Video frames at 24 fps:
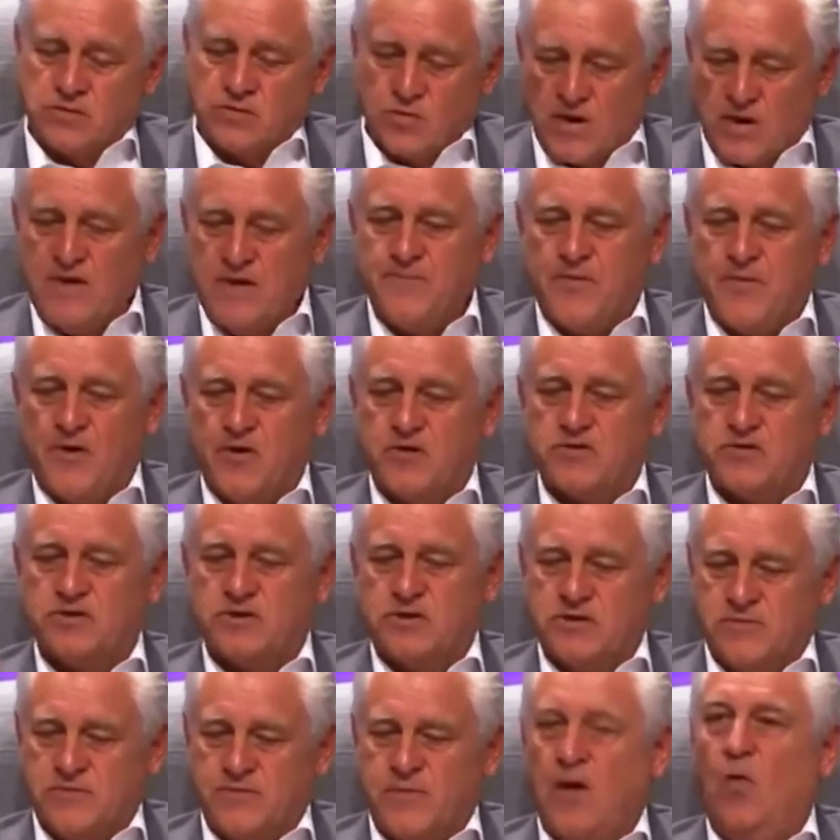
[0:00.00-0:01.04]
three
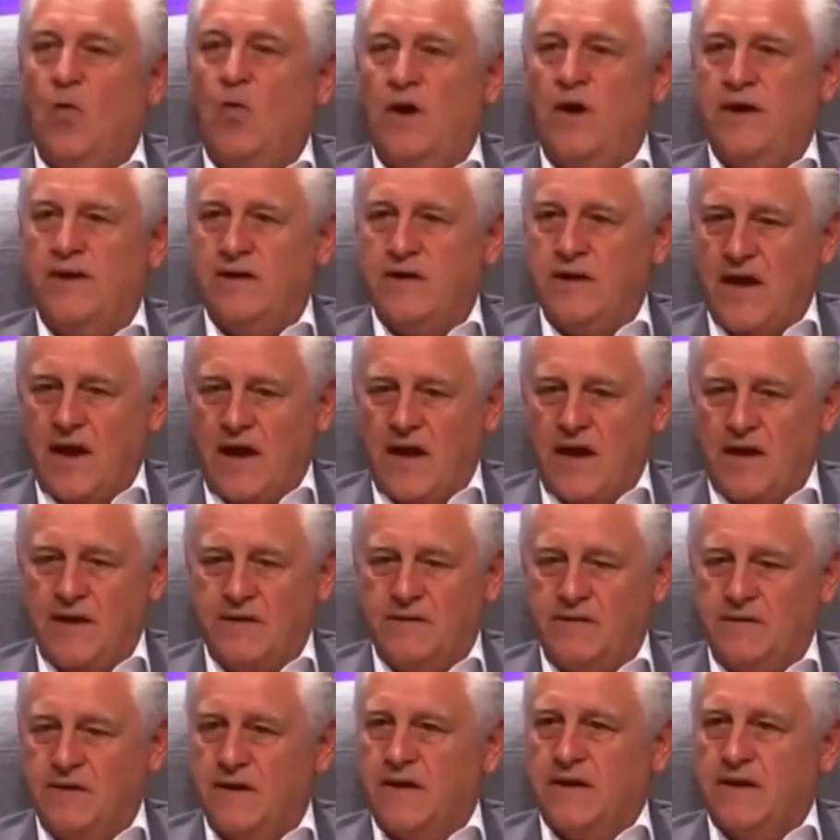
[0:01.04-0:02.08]
persons but one
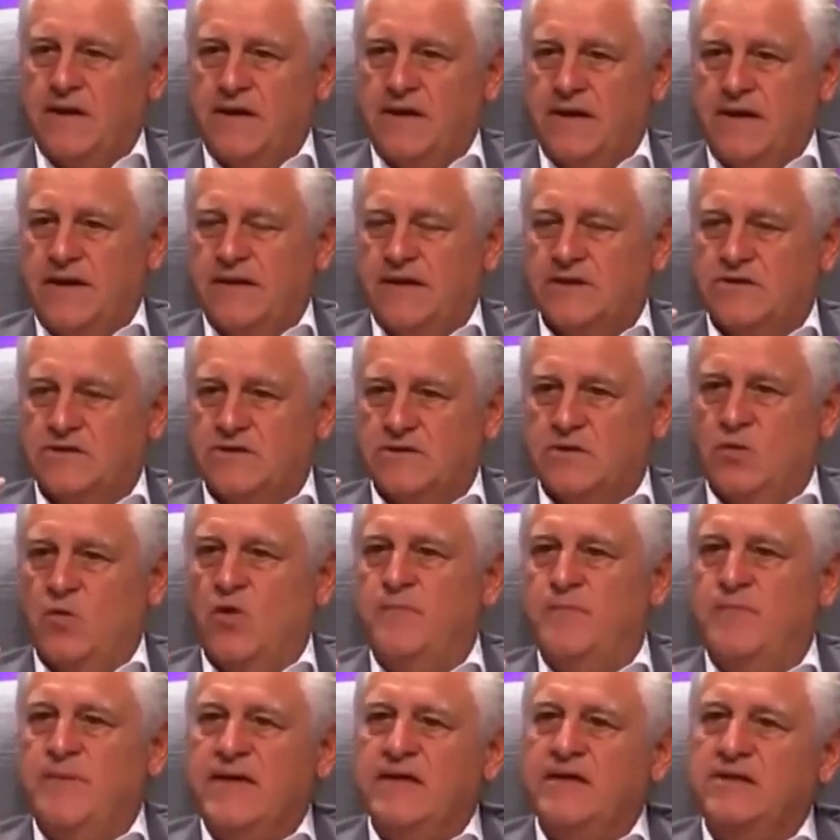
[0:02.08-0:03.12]
God is,
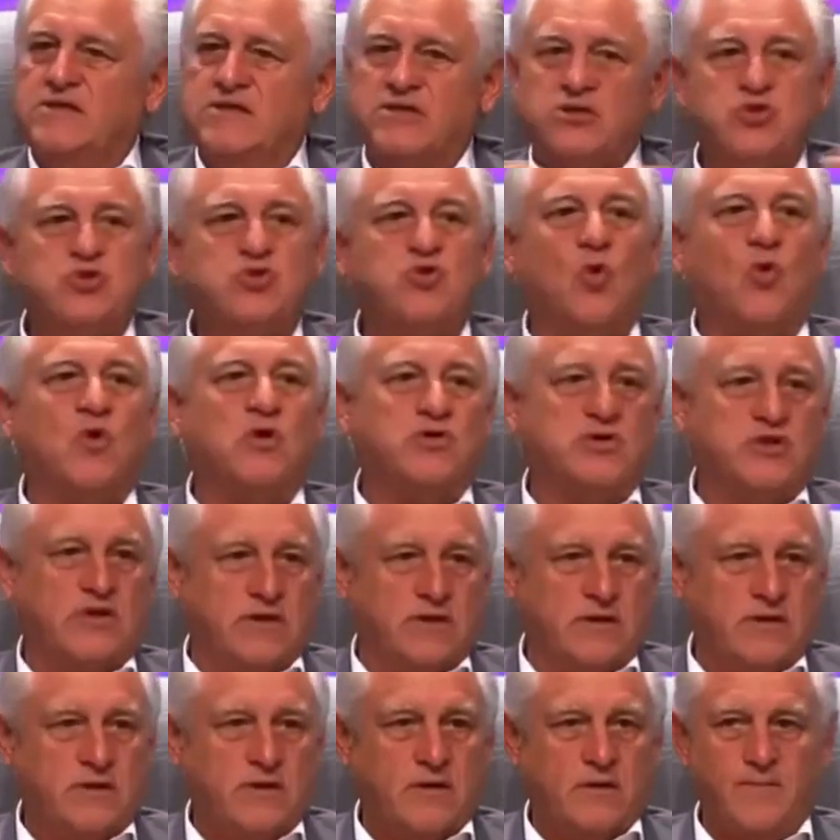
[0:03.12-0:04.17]
would be a
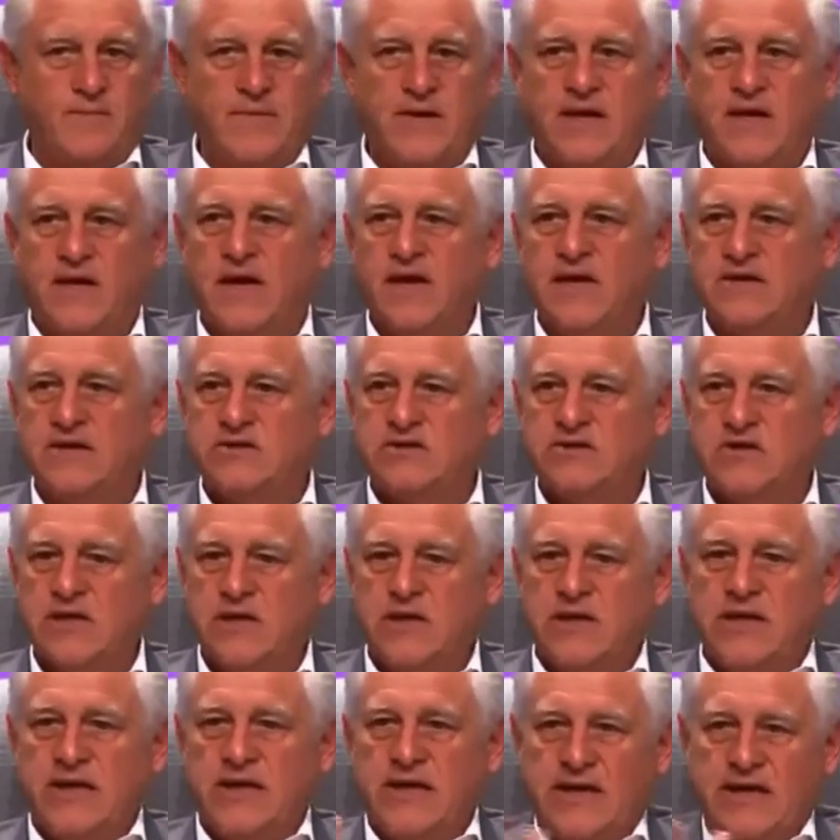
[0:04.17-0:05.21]
distortion because
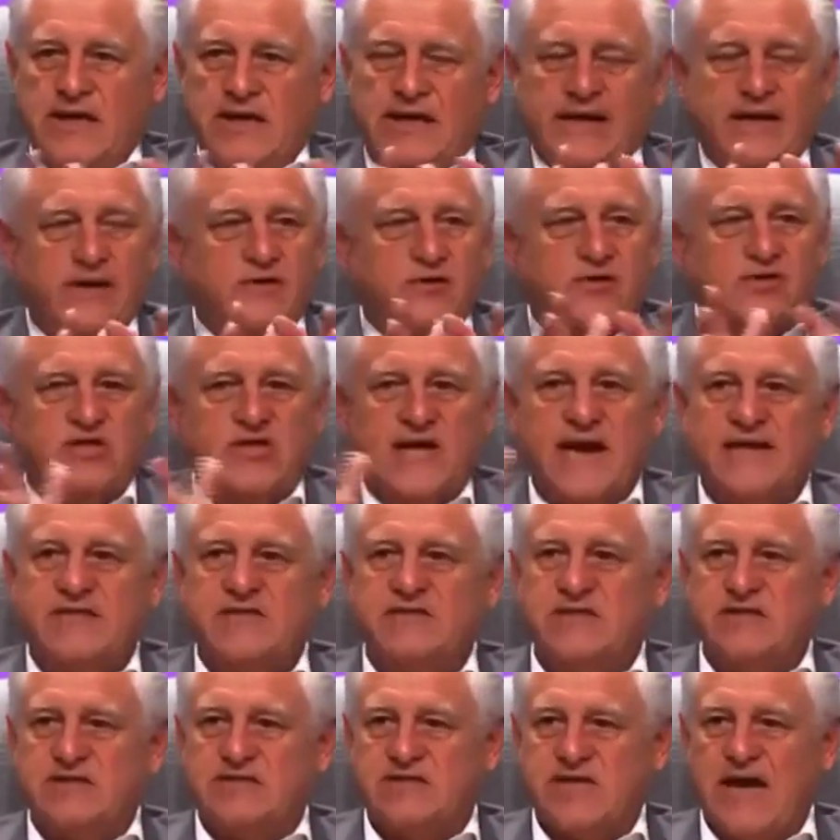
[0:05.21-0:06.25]
it
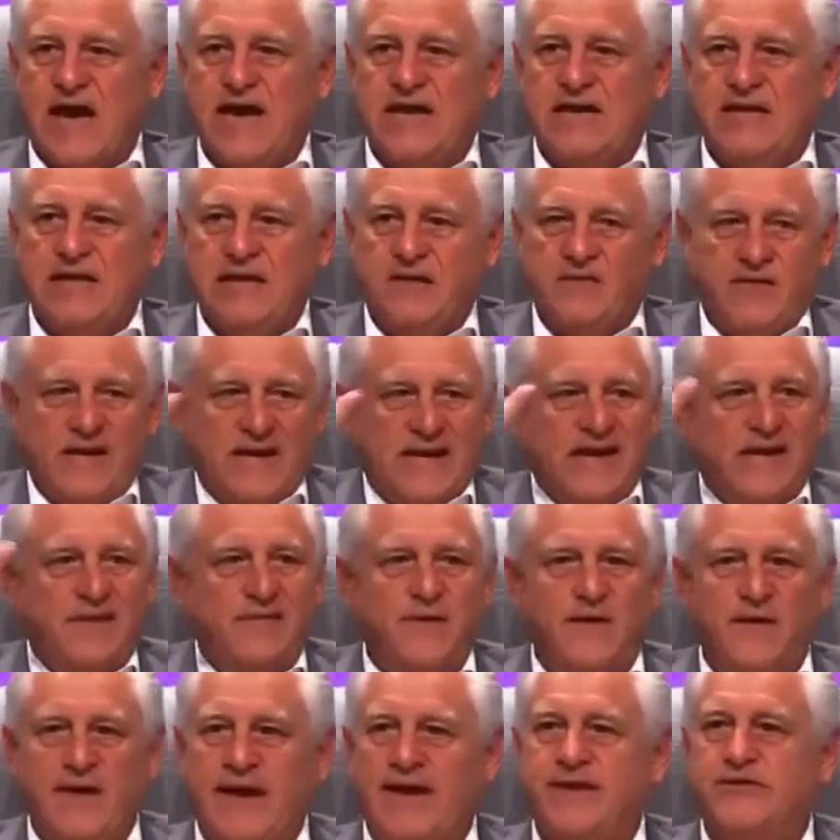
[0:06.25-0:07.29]
interjects this idea that
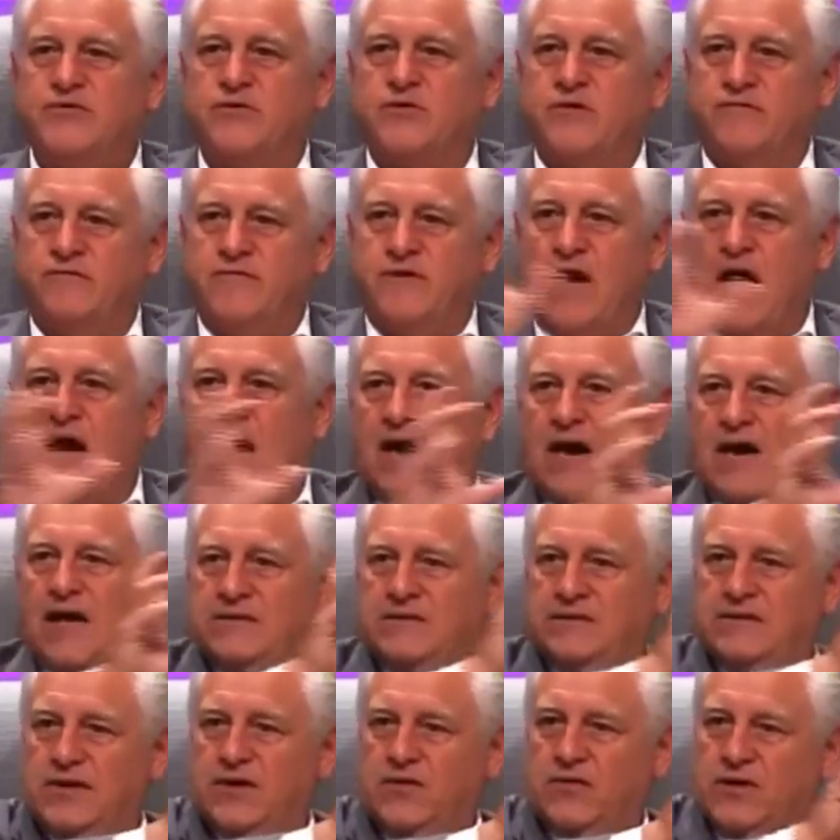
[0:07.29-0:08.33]
in the nature of
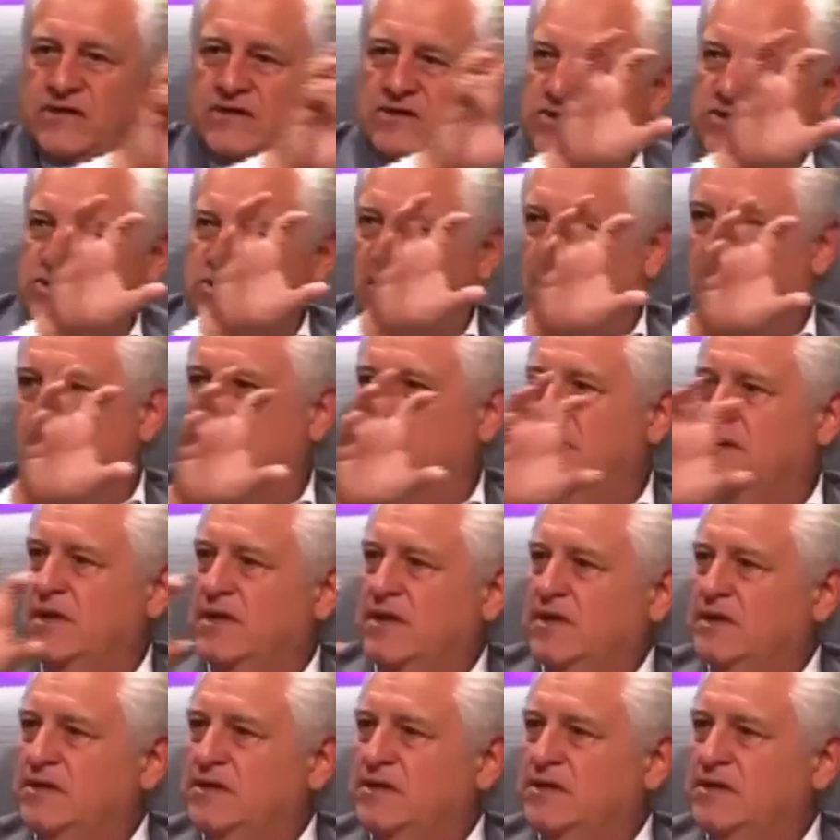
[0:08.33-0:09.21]
God, there is some